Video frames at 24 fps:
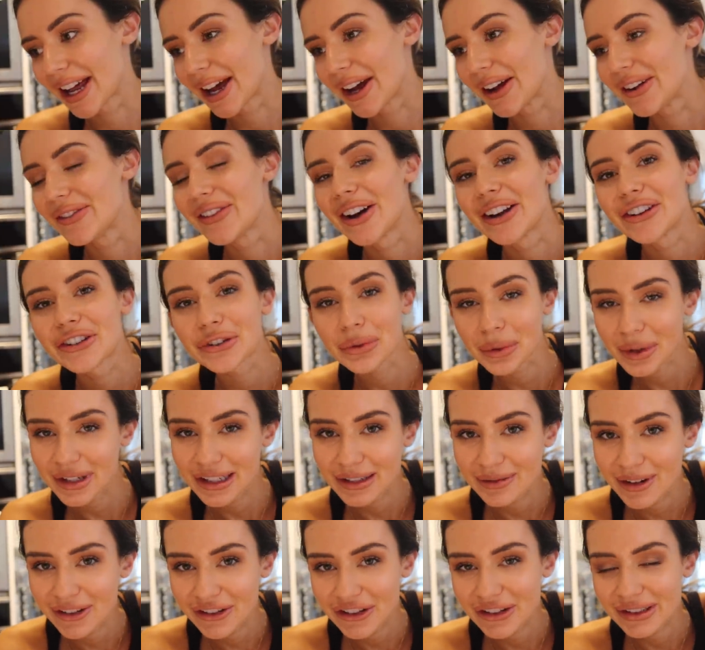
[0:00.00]
I just
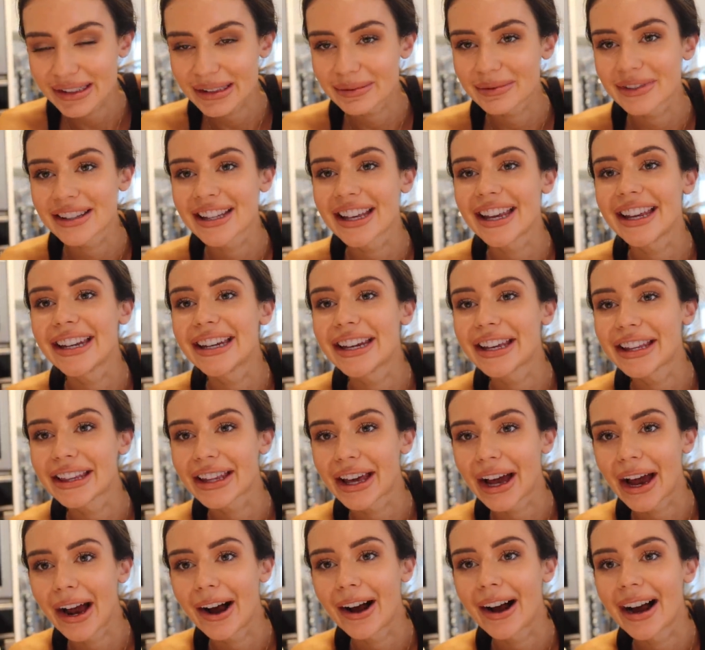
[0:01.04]
wanted to mention something
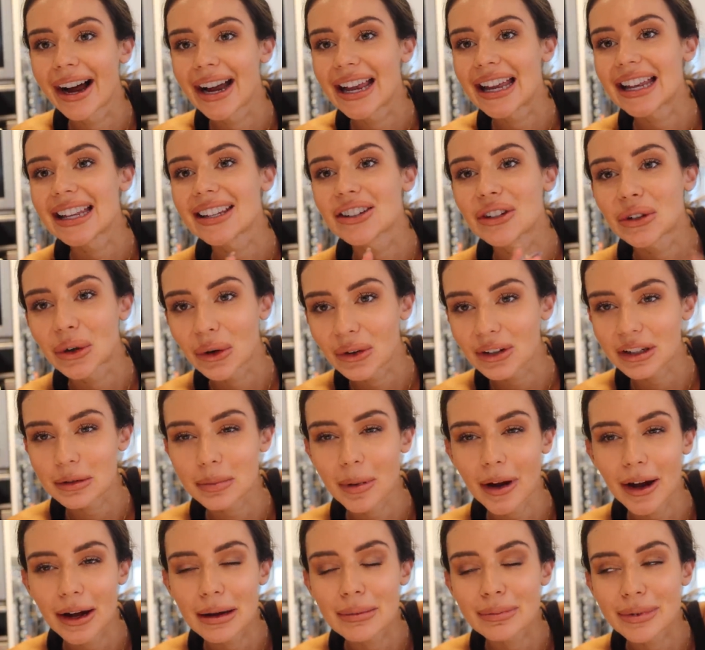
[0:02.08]
that I talked
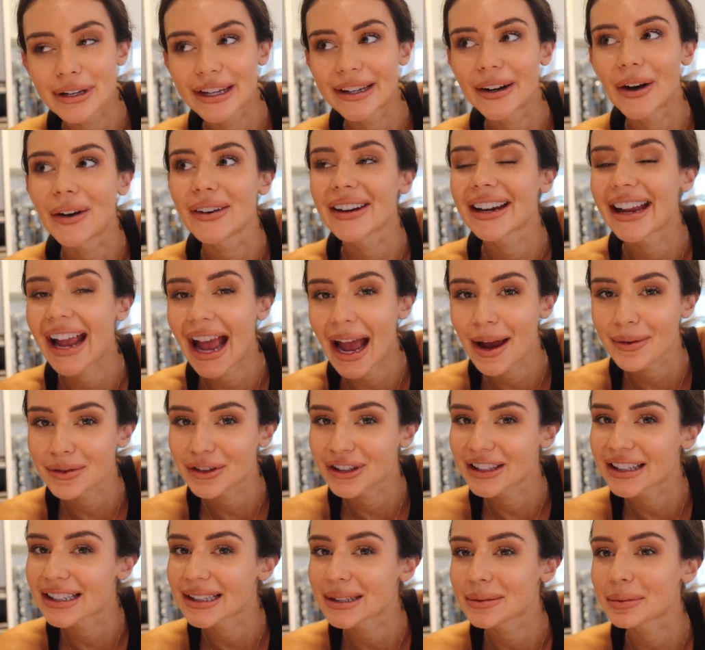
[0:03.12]
about a bit on a
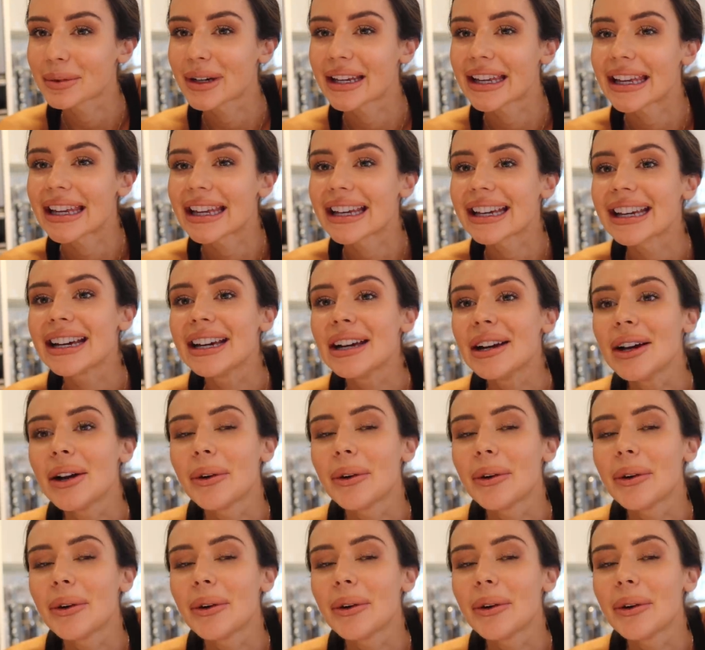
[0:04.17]
caption this week,